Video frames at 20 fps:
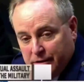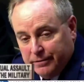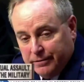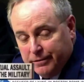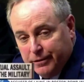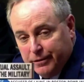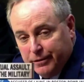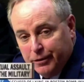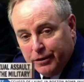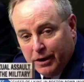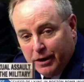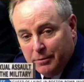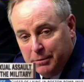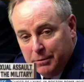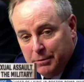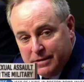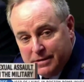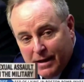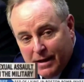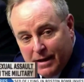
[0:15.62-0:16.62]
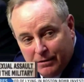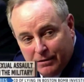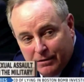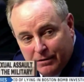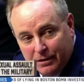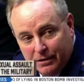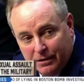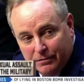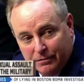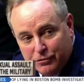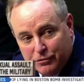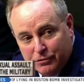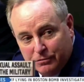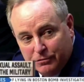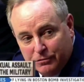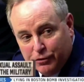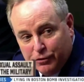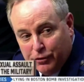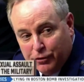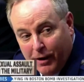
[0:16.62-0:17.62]
the hookup mentality of
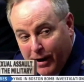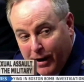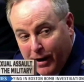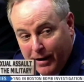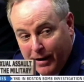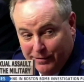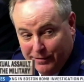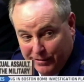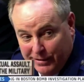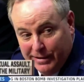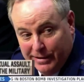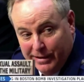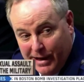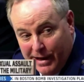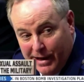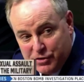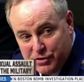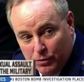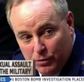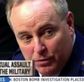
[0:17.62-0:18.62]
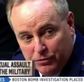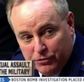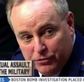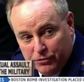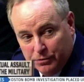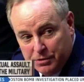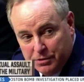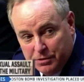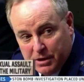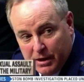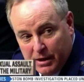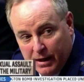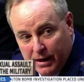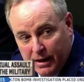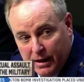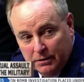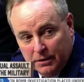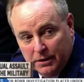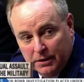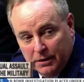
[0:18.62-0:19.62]
junior high, even, and high school students now,
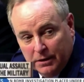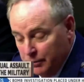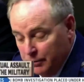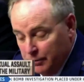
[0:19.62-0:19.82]
which